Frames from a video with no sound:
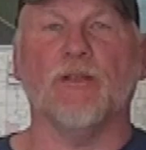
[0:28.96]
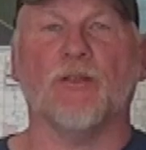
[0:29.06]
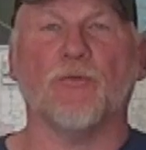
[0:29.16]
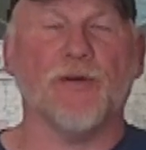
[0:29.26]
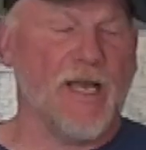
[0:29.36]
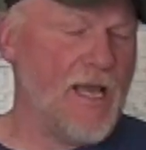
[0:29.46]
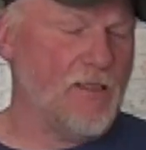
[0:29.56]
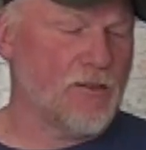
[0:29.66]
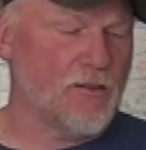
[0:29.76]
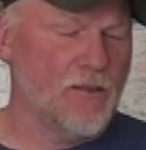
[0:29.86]

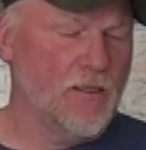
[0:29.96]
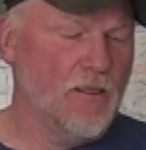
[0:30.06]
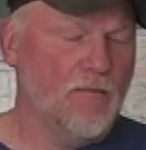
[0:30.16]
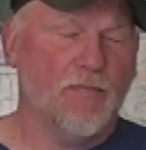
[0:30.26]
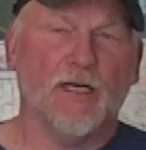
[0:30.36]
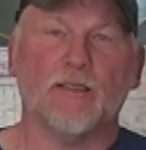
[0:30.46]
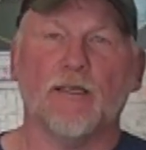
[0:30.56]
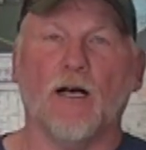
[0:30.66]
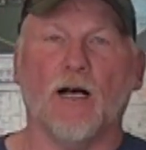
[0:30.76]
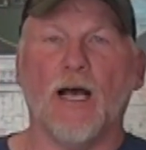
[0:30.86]
3/8, but
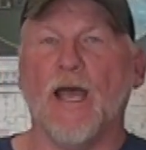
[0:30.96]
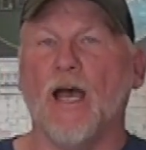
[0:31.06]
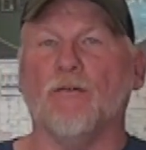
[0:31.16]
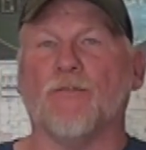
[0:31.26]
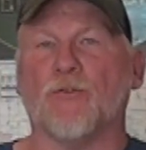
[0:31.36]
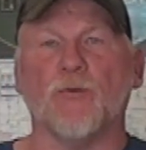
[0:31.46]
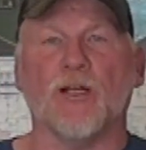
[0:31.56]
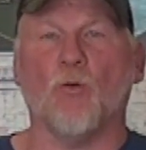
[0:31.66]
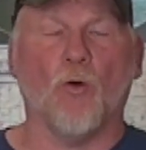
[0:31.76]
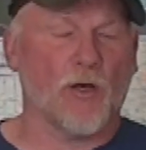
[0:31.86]
I have
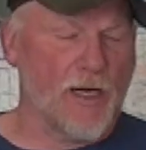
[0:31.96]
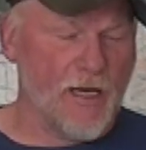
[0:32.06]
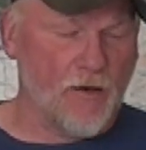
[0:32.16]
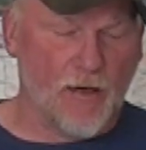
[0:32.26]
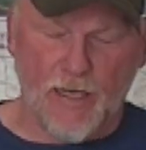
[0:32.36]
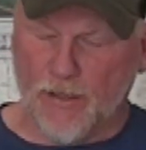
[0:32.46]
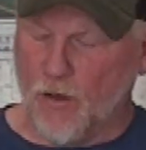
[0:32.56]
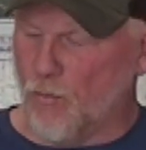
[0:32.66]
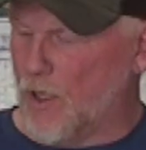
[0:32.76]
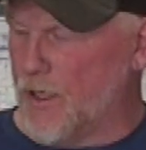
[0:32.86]
3/4 here, and I don't want